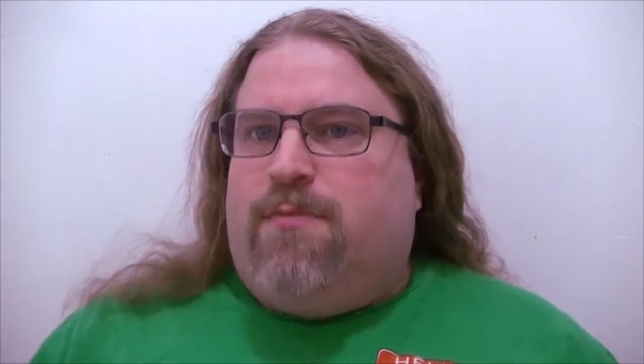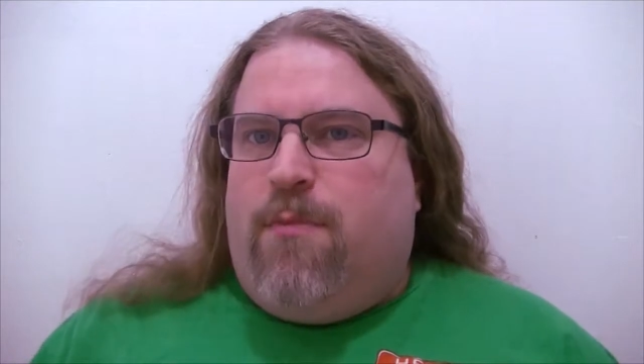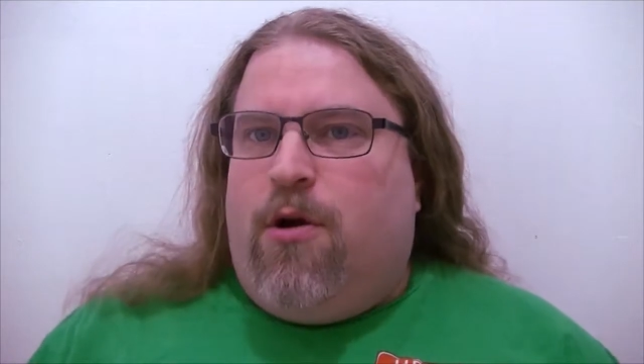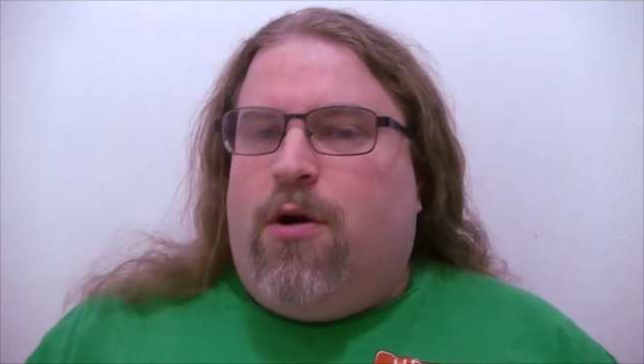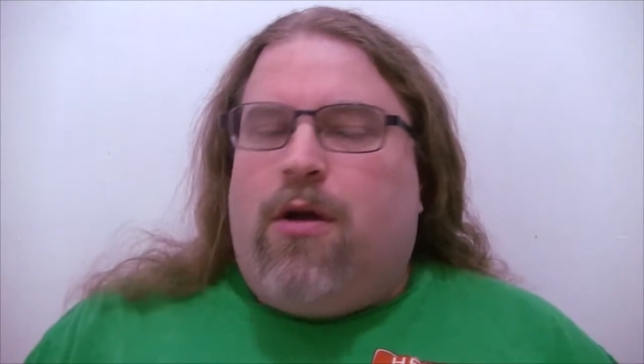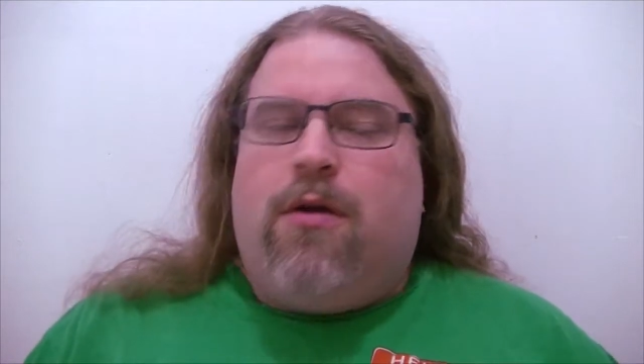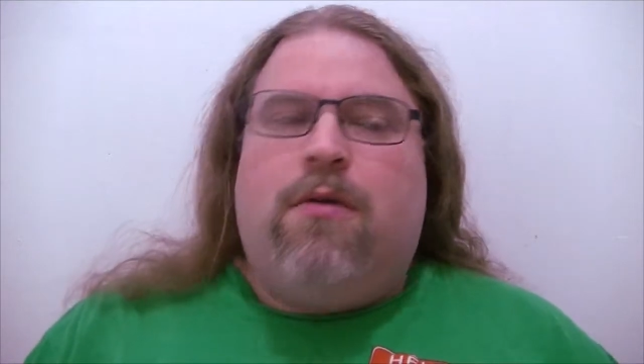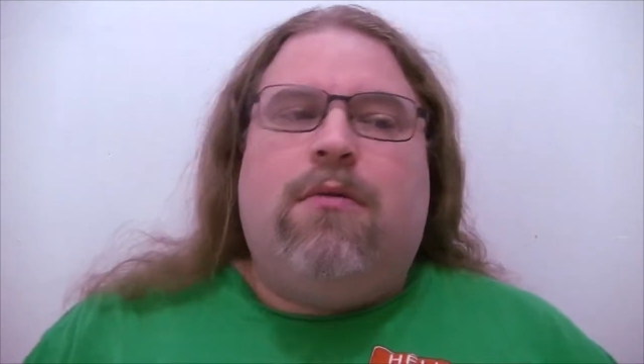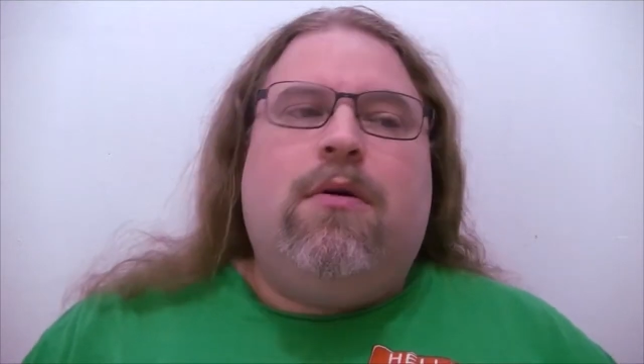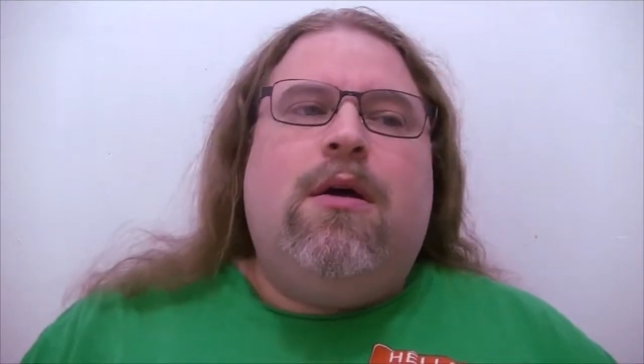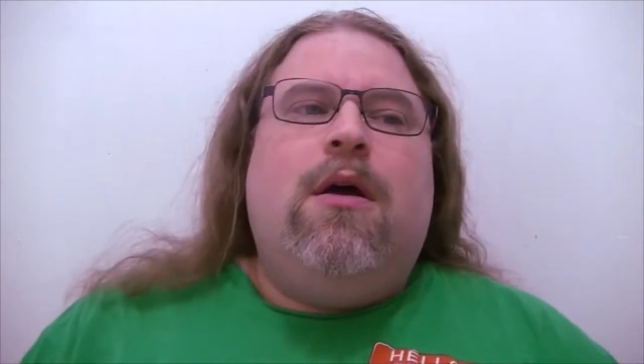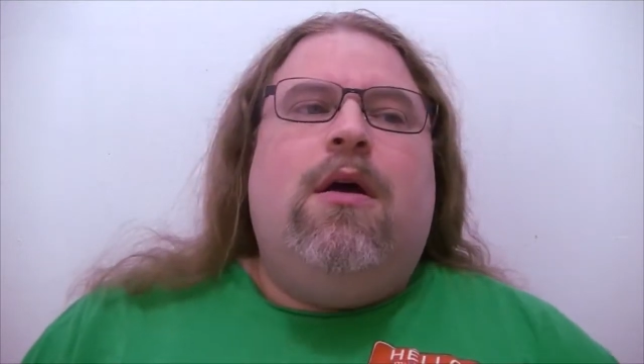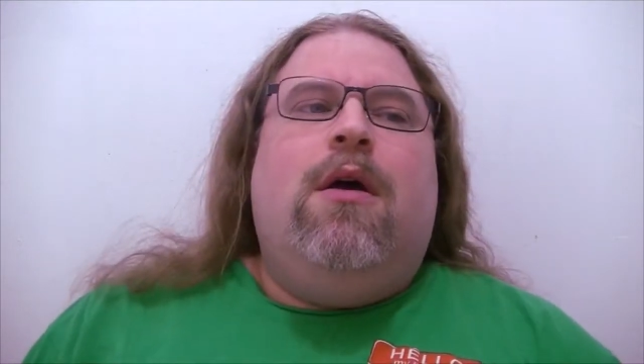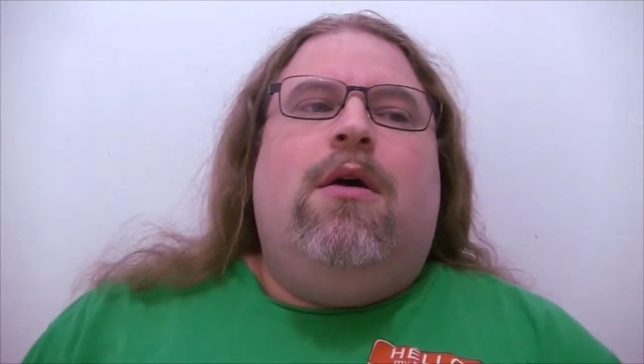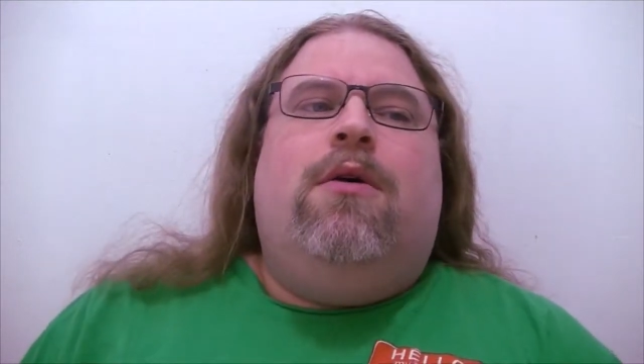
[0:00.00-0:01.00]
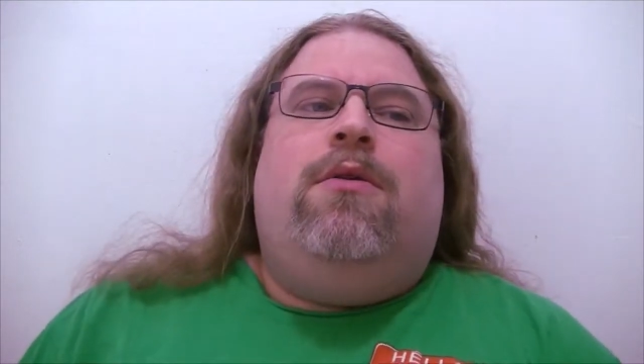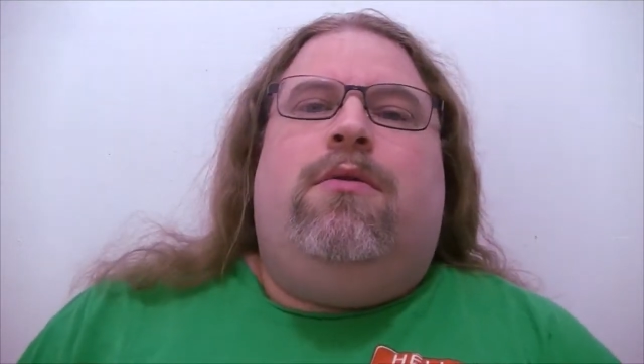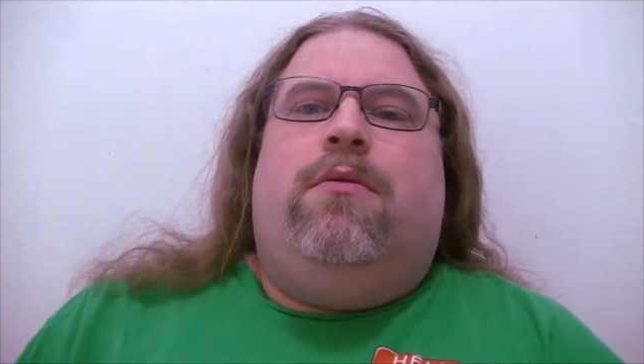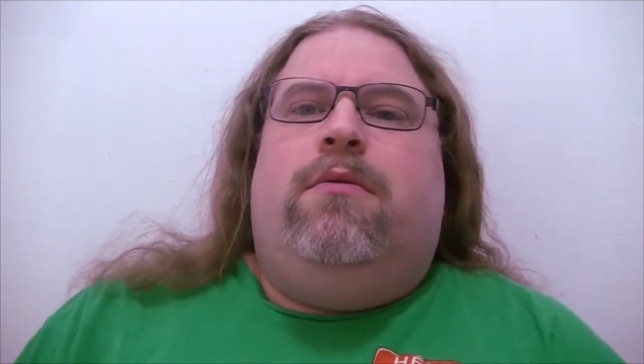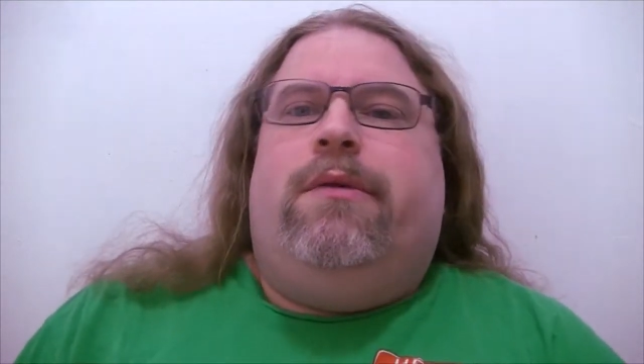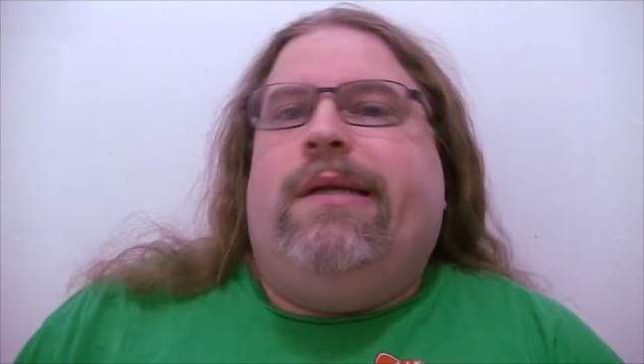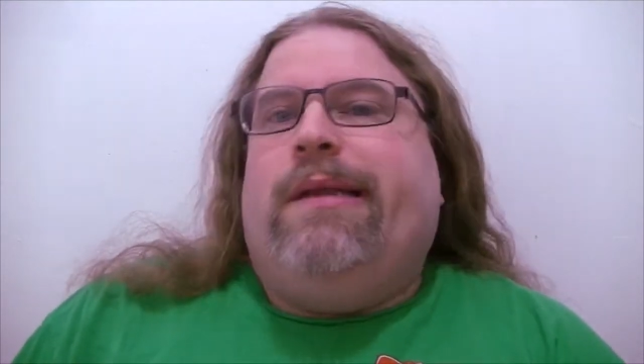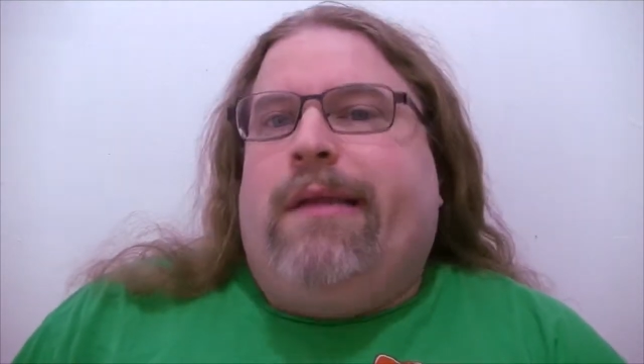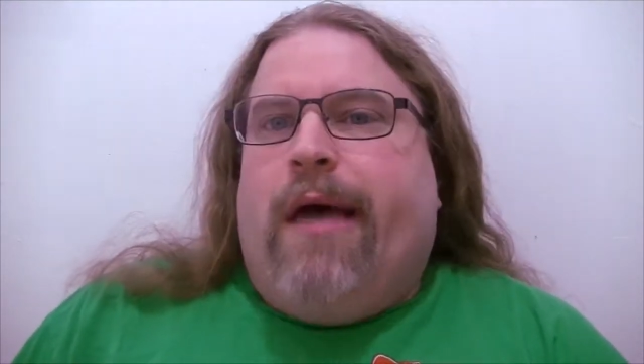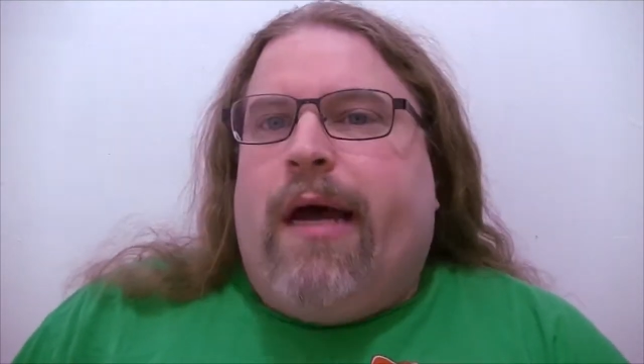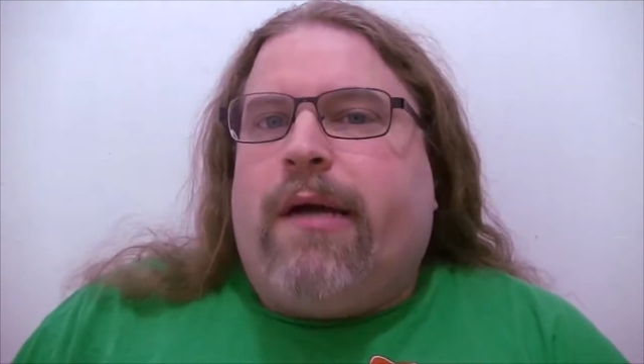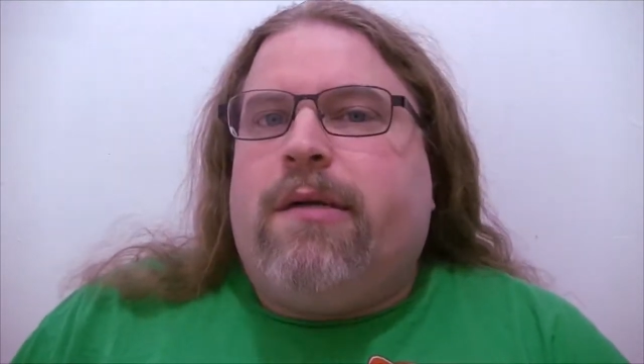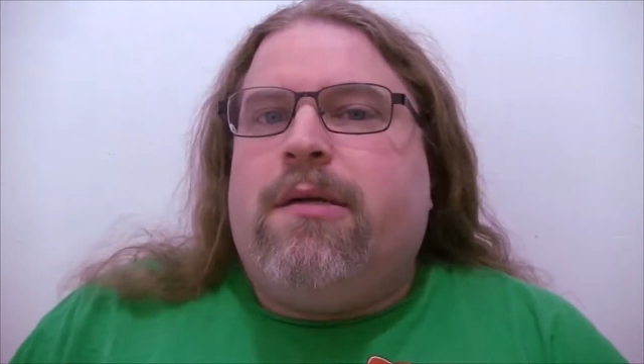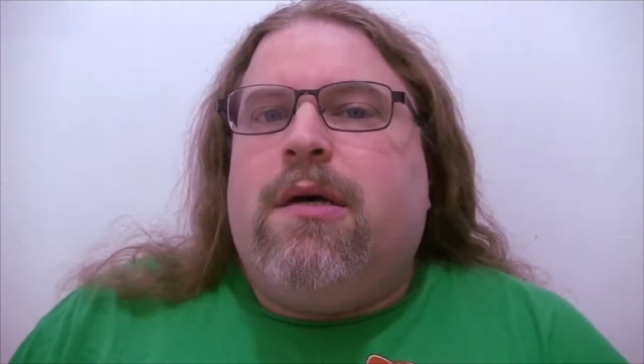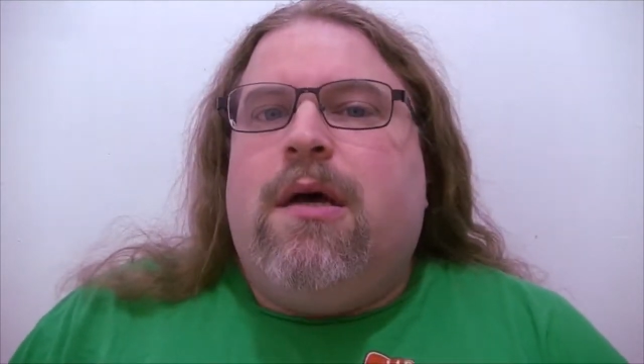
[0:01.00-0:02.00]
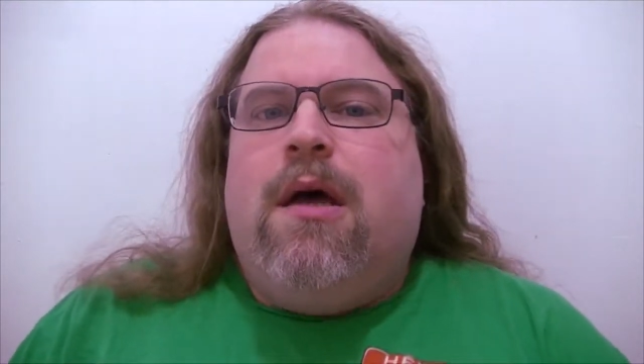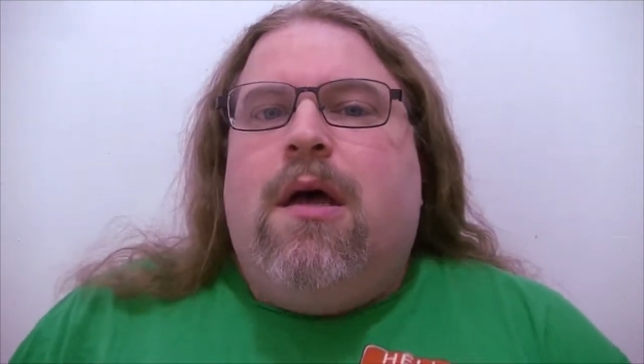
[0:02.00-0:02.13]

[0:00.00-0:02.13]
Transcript: Marco, who did that.